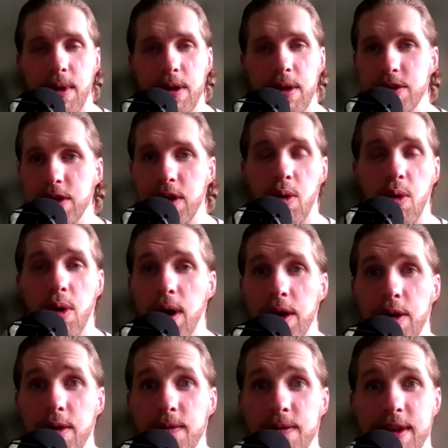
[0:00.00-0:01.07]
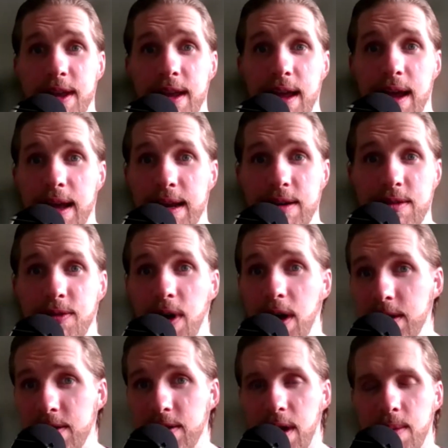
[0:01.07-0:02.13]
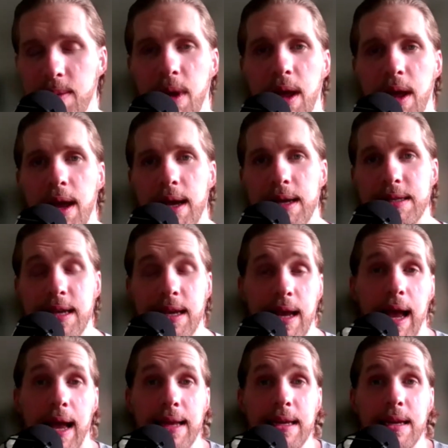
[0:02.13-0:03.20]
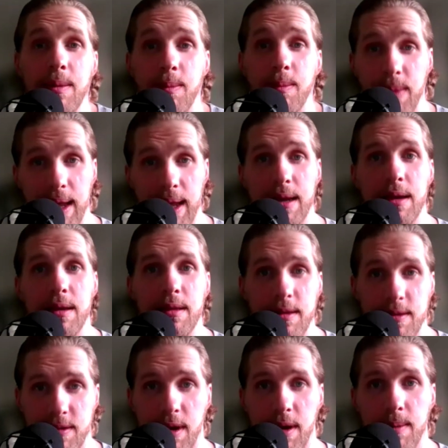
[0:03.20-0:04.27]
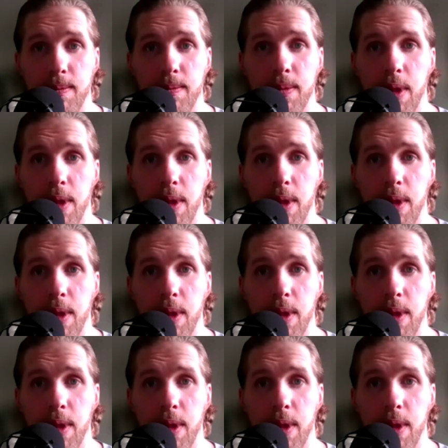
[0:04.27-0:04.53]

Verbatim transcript: It's like, or I don't even say I didn't find the time. I say I didn't make the time.